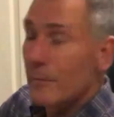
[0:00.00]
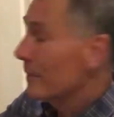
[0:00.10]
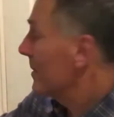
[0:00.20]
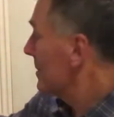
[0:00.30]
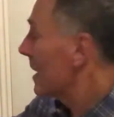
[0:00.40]

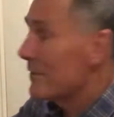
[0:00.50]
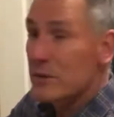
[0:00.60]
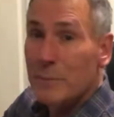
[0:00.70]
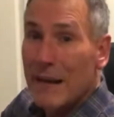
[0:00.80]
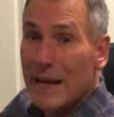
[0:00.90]
with a diver's
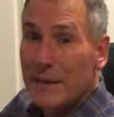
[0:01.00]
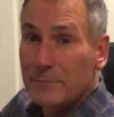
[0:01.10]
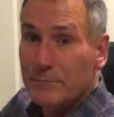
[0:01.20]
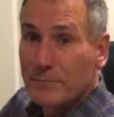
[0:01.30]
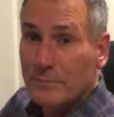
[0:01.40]
pad.
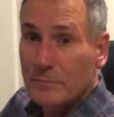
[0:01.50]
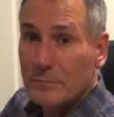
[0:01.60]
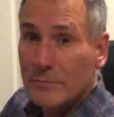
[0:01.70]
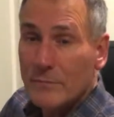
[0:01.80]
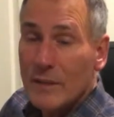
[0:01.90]

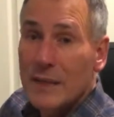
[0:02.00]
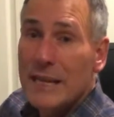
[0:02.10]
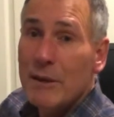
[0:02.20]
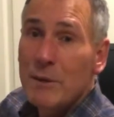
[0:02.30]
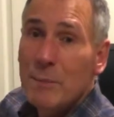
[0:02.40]
Now you